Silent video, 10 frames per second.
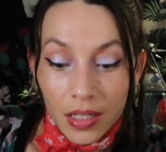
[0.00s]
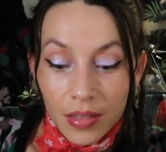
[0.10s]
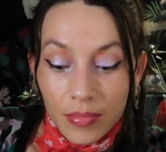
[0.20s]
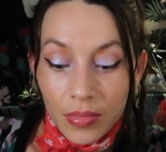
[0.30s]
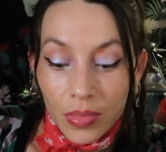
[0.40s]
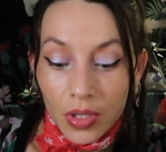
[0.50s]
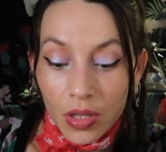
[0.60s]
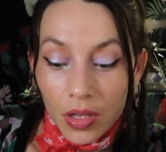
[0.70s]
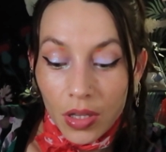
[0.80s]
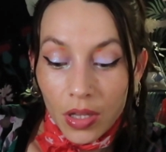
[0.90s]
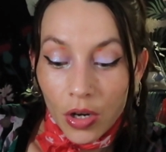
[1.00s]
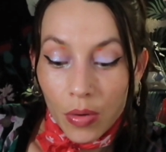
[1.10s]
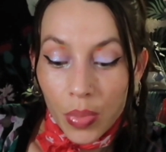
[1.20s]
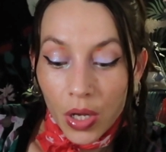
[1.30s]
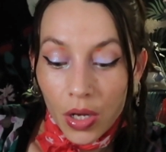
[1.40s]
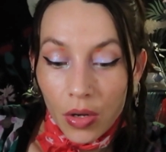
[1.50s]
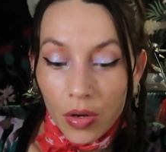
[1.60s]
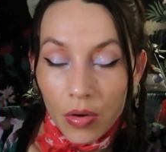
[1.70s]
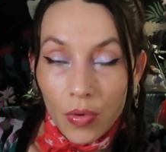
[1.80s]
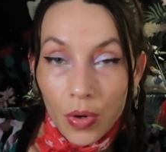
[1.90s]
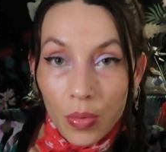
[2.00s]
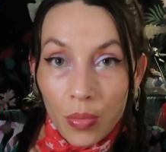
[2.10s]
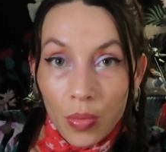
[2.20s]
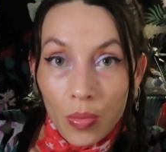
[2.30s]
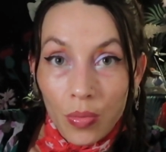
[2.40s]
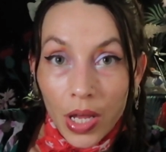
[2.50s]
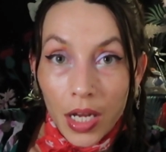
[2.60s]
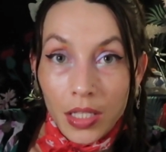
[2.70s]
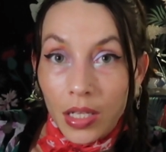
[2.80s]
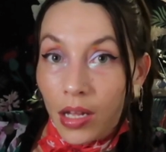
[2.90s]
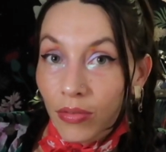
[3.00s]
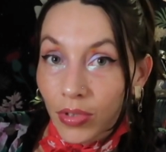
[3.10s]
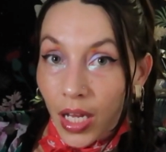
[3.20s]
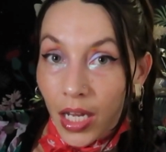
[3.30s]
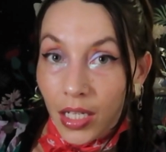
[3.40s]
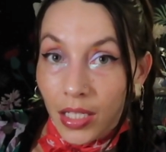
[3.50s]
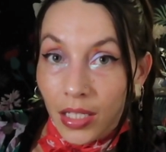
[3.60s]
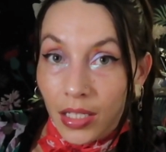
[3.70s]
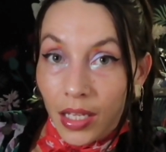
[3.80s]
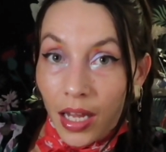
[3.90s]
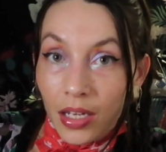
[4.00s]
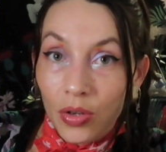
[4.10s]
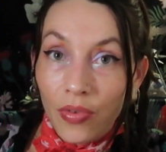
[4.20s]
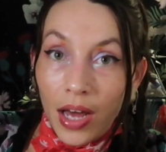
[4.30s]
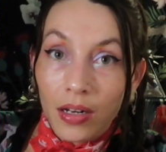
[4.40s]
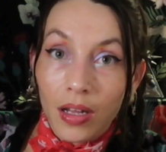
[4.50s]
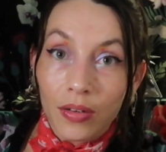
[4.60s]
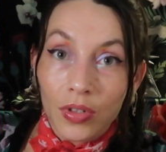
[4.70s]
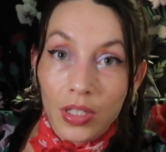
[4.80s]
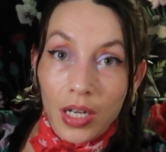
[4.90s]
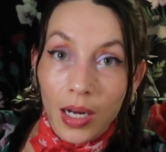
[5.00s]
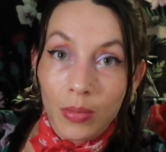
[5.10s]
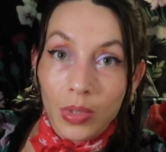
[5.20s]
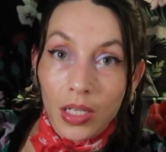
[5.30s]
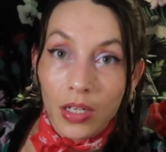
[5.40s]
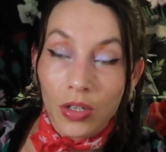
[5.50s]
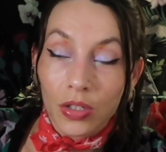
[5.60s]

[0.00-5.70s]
Um, there could be a room that gets a lot of light that you've had a lot of good times in,